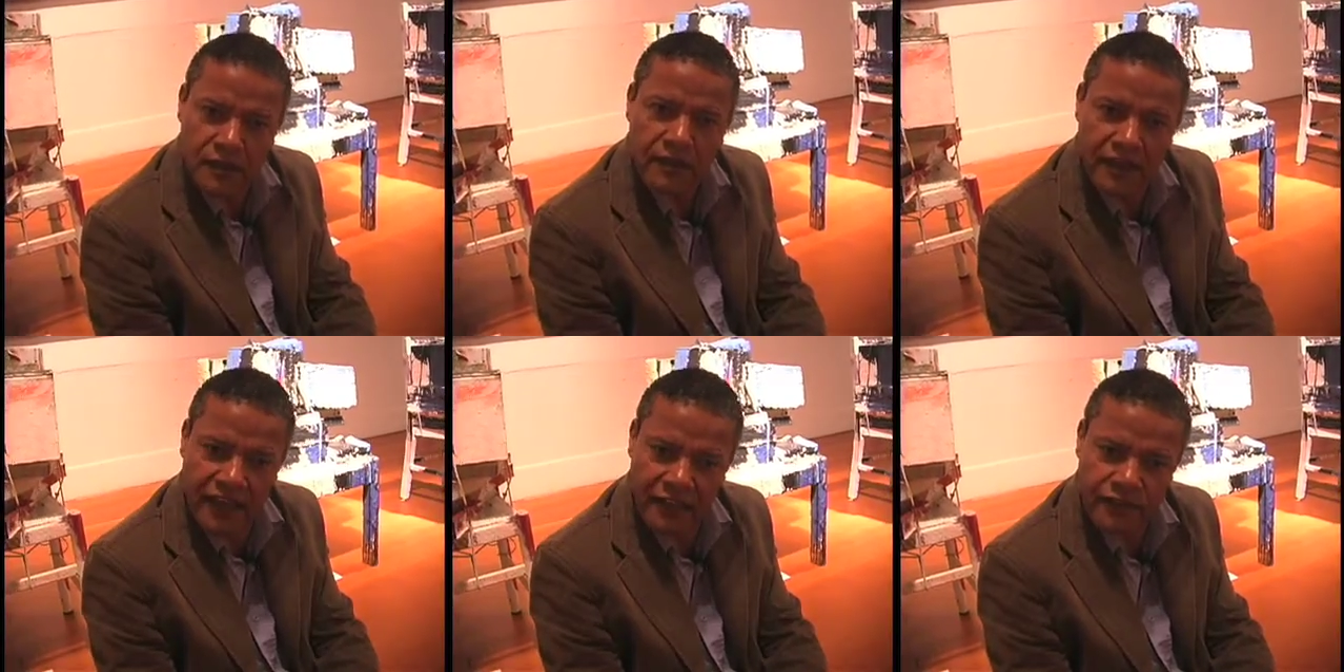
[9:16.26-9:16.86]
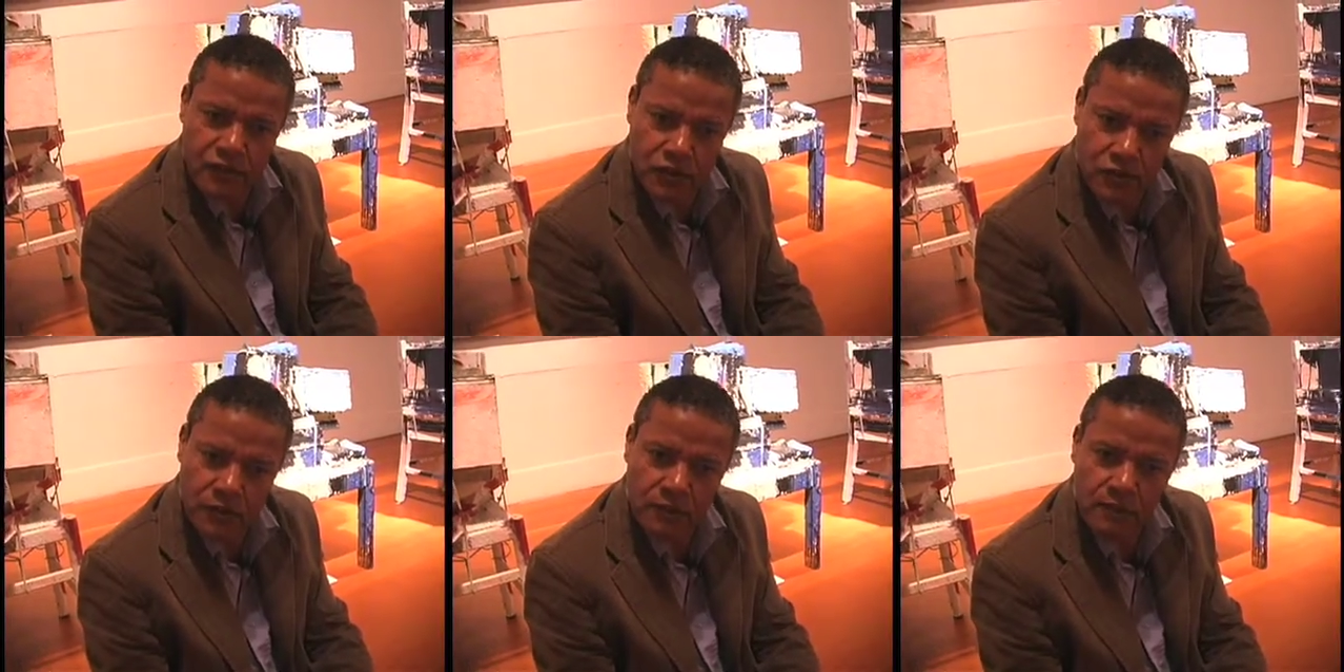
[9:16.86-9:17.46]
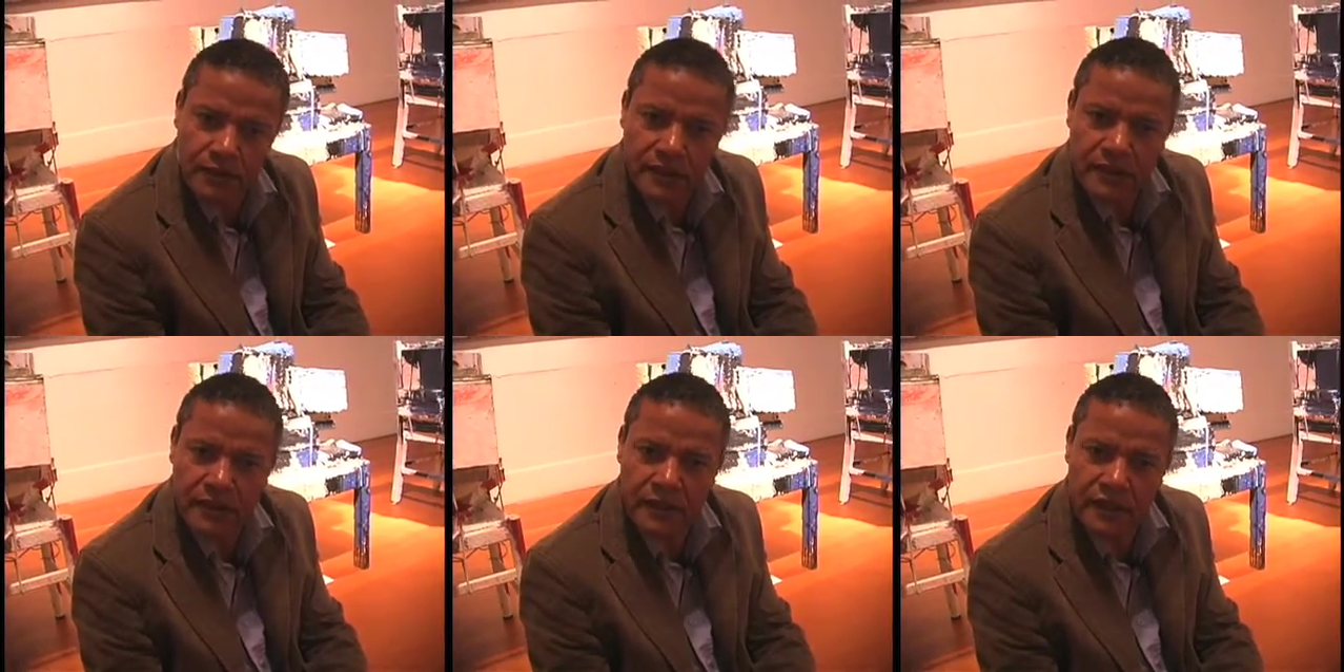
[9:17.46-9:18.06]
They have strong
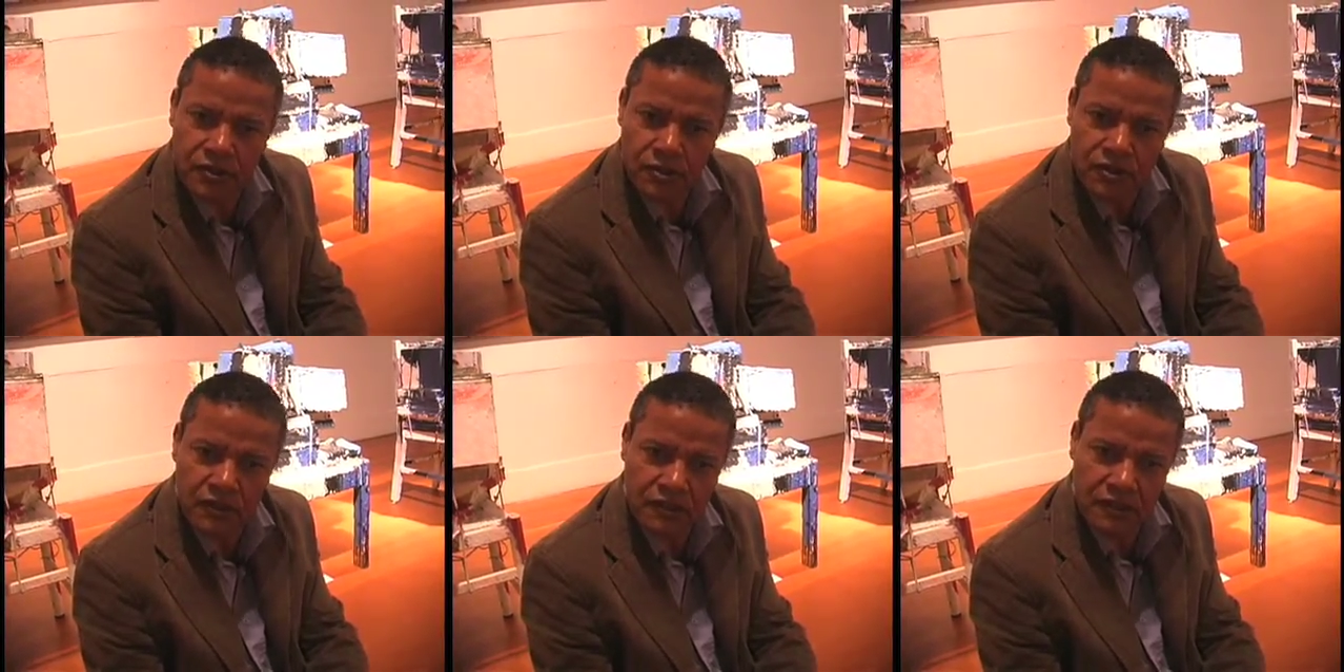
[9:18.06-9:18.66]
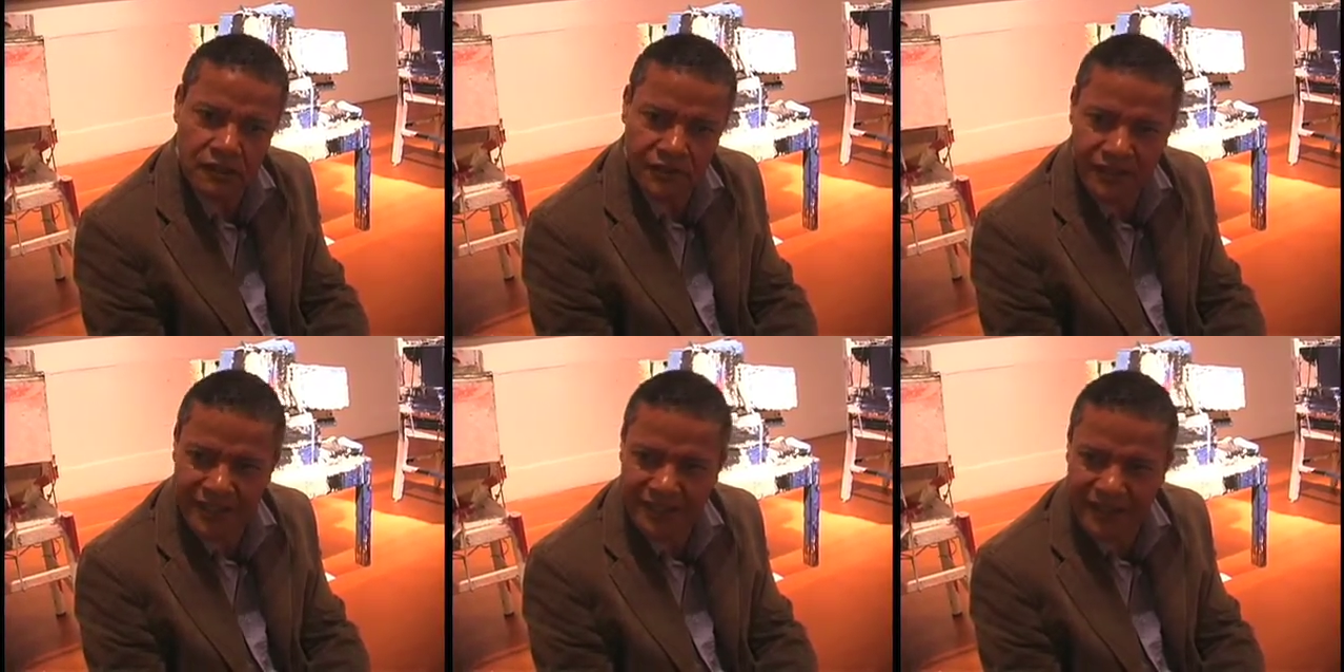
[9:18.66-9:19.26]
political and social significance,